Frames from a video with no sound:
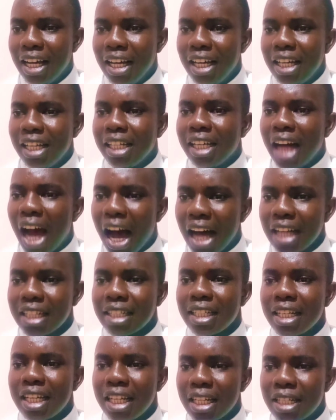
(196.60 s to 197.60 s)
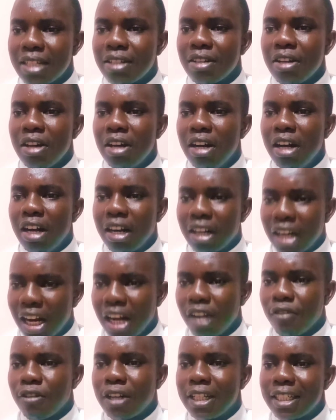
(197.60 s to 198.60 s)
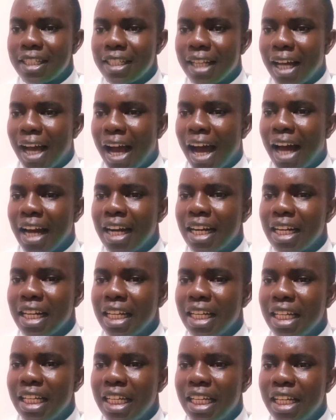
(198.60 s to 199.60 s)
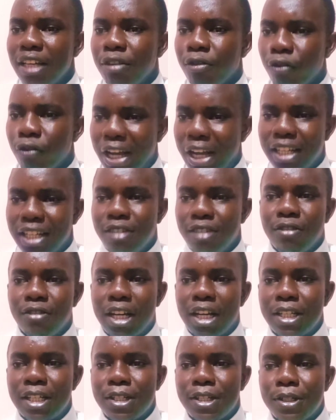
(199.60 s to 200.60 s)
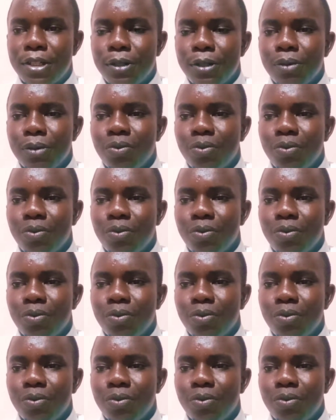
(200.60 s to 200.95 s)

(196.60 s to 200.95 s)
It has its relevance and effectiveness.